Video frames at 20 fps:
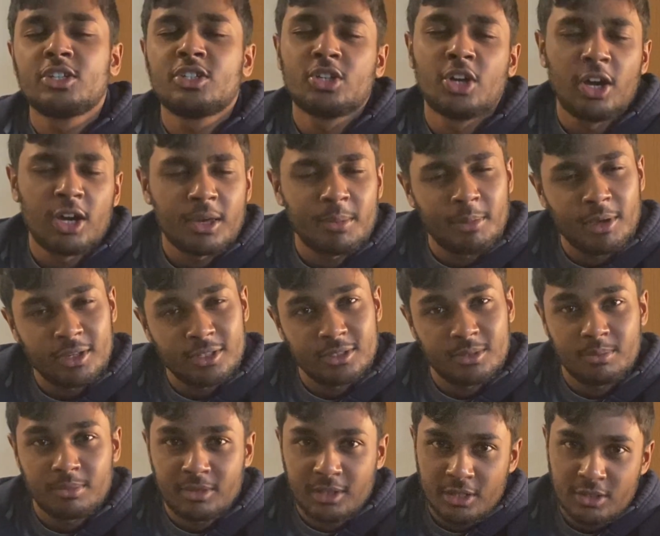talk about some
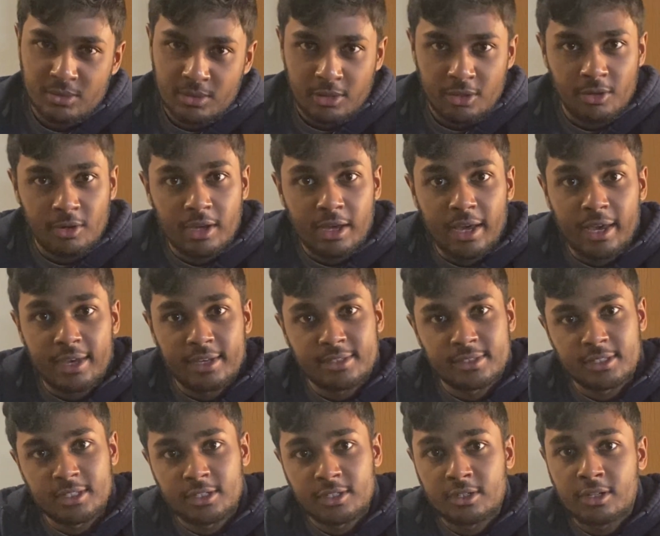things with you guys
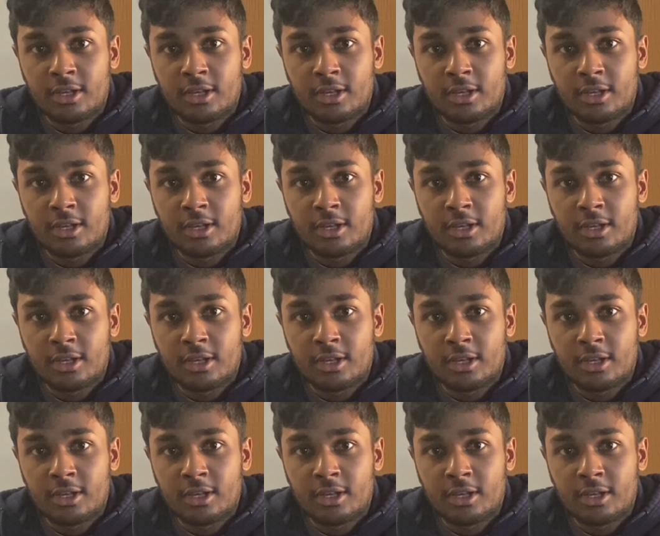and